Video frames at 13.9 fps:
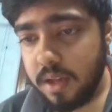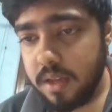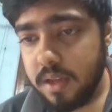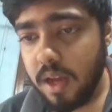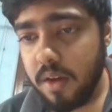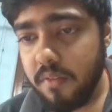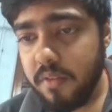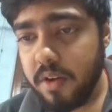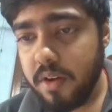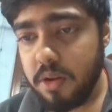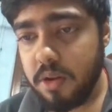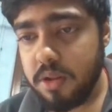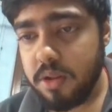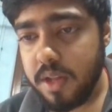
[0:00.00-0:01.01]
Yeah, one more
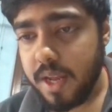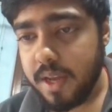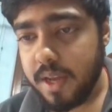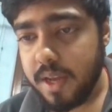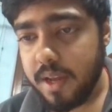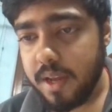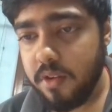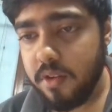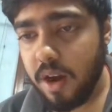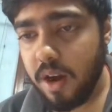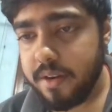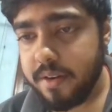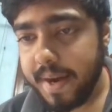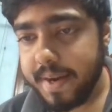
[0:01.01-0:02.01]
thing, like if you can't
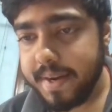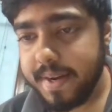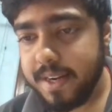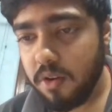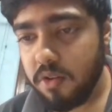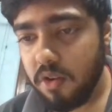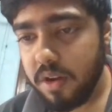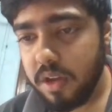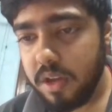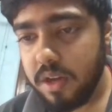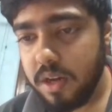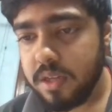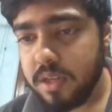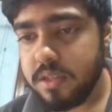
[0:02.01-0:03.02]
write it down over here,
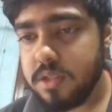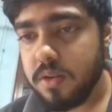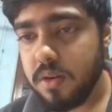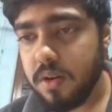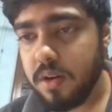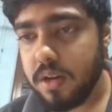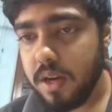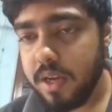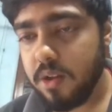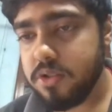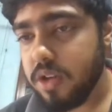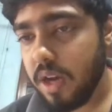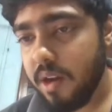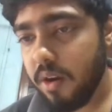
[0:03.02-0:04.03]
so I
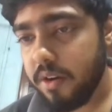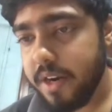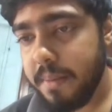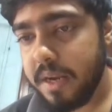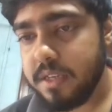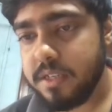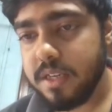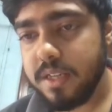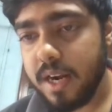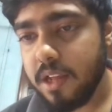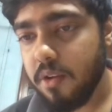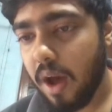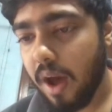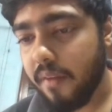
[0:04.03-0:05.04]
already mentioned
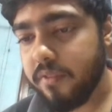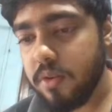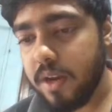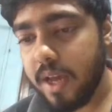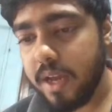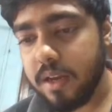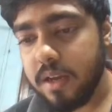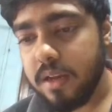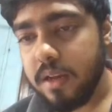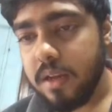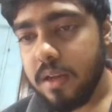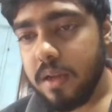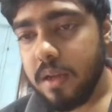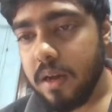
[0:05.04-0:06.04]
that you have to like
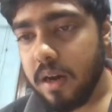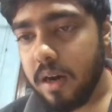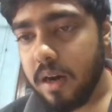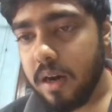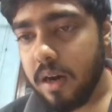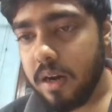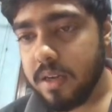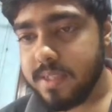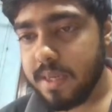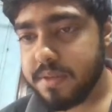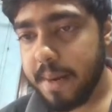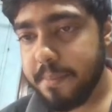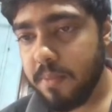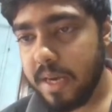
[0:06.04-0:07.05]

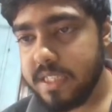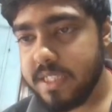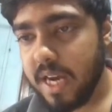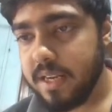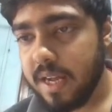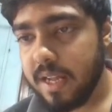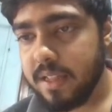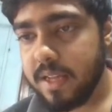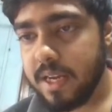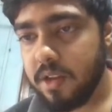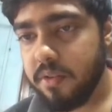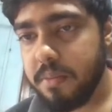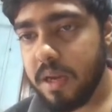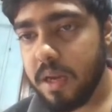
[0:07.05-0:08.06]
subscribe to my channel and then you
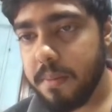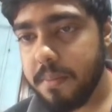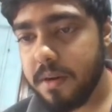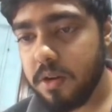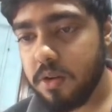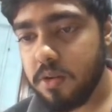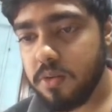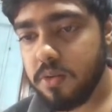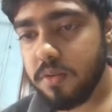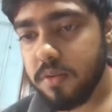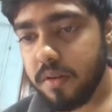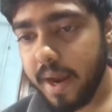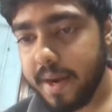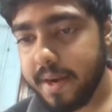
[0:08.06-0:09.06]
will be able to
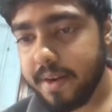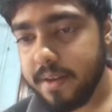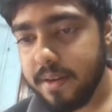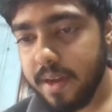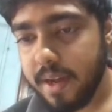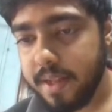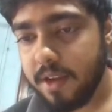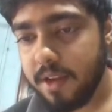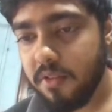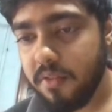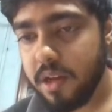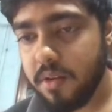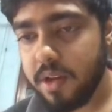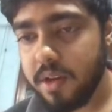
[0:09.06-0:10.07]
write anything over here.
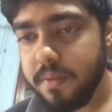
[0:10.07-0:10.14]
Okay,